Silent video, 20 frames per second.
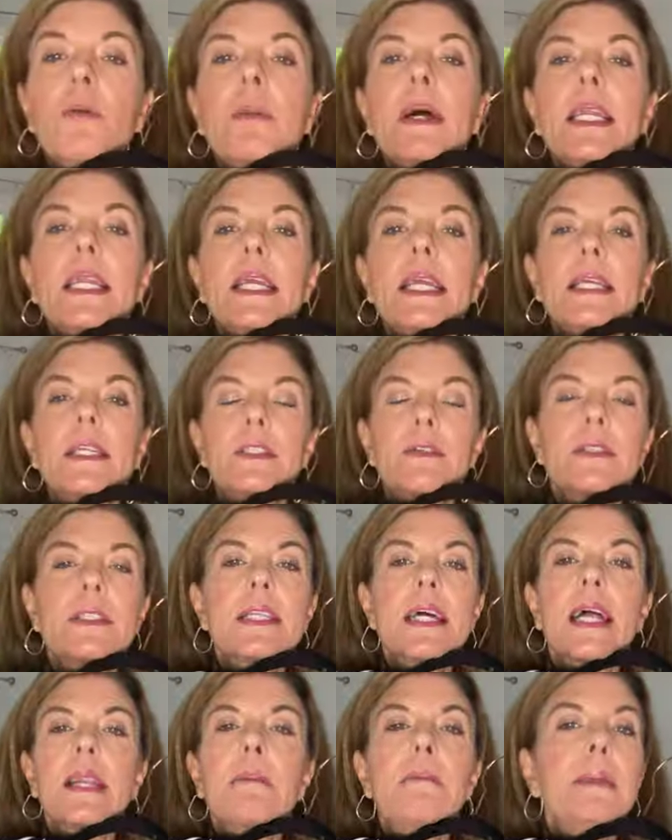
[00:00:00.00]
my knee. So it's
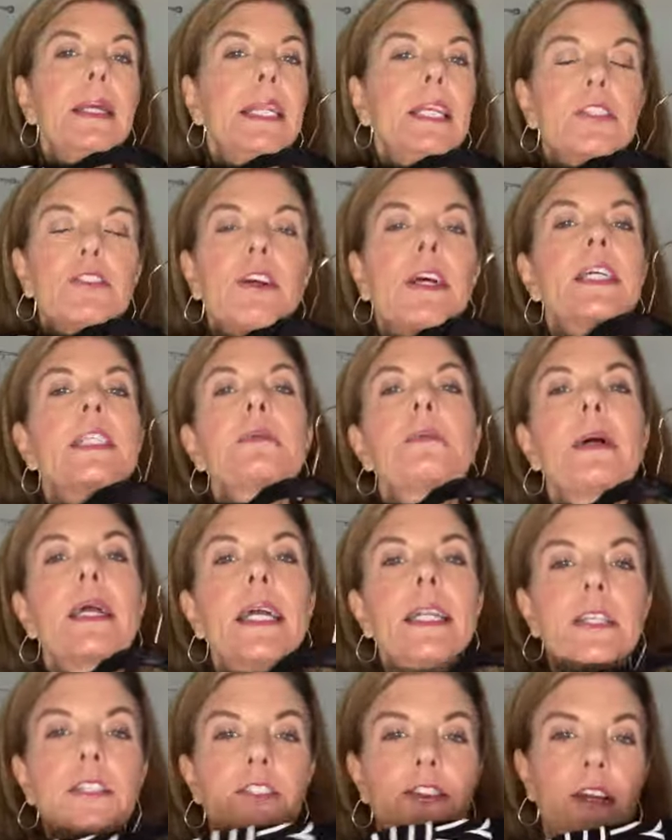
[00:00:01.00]
not a mini dress by
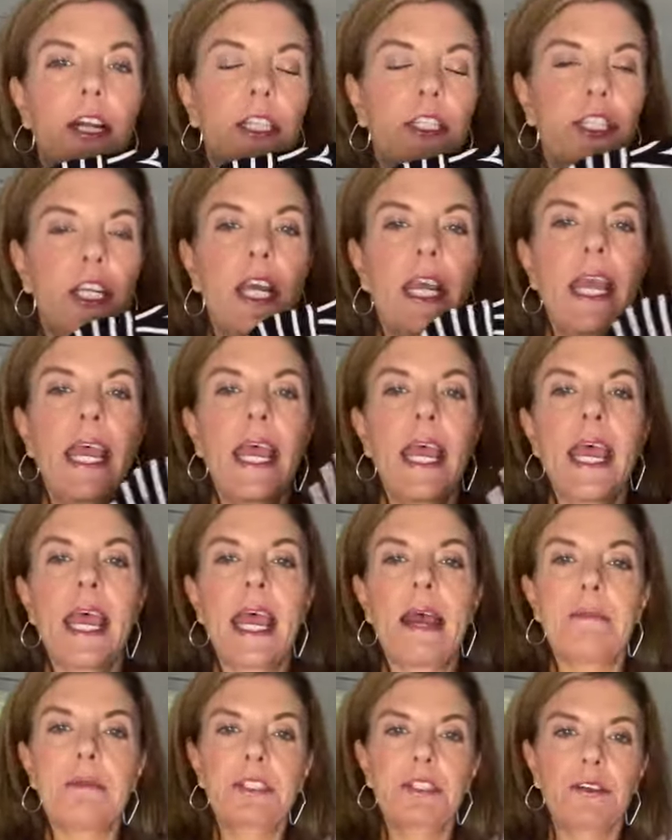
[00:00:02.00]
any stretch.
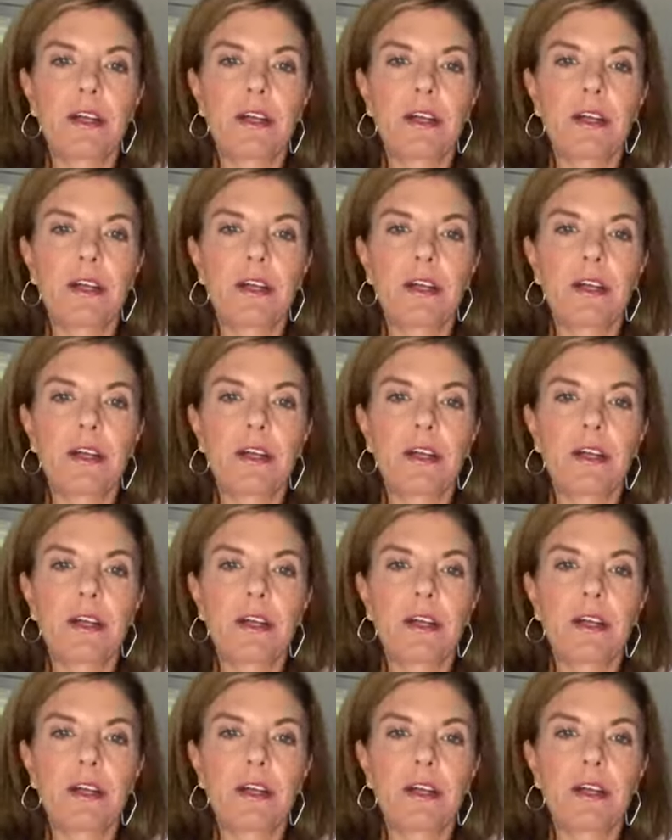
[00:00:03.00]
And what's